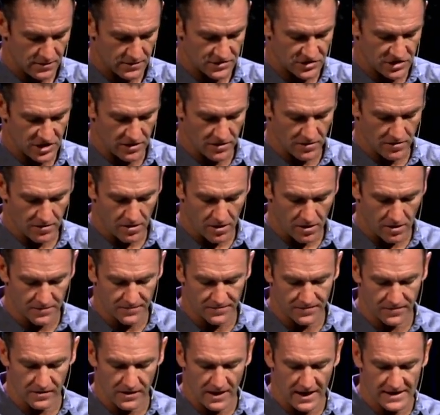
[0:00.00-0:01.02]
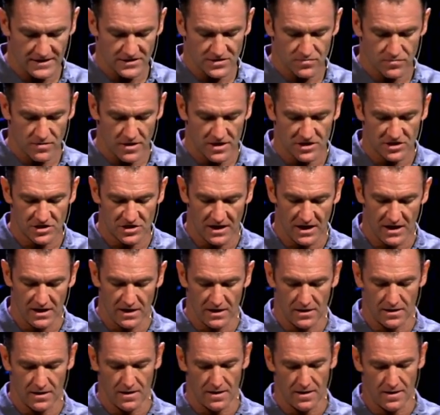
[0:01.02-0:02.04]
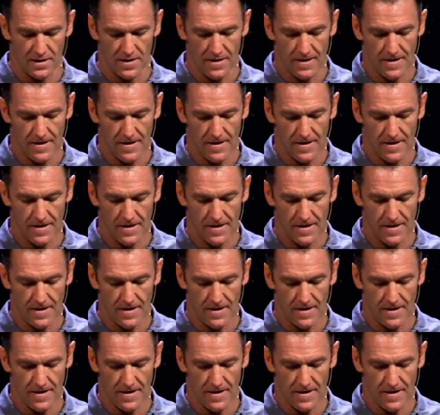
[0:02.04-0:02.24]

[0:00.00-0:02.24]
The jailer called for lights, rushed in,